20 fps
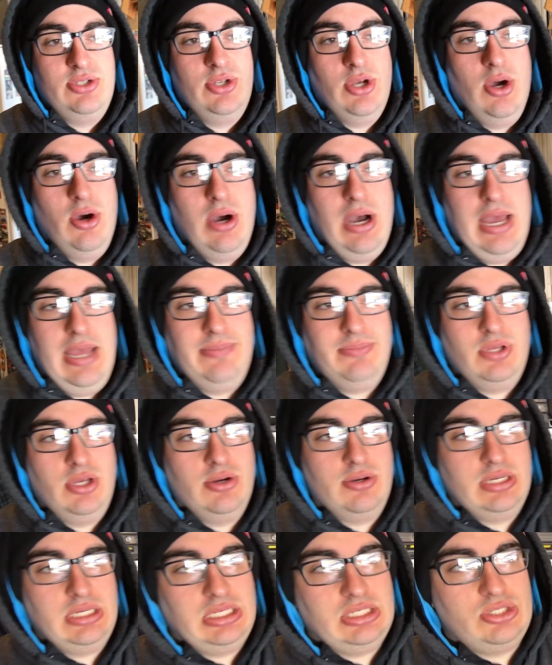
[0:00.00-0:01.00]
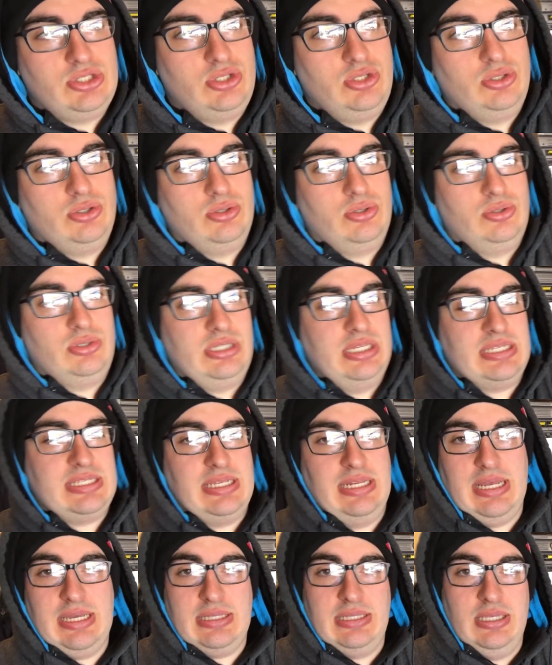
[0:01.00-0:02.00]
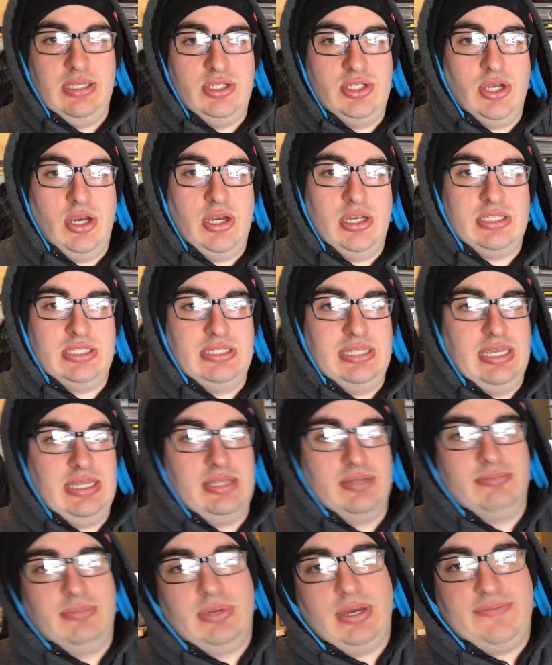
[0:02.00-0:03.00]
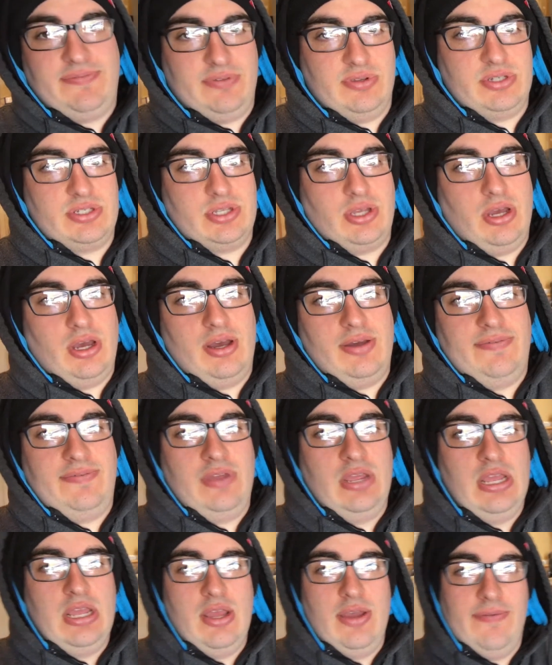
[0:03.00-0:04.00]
So I'm going to disconnect the exhaust, take the mufflers off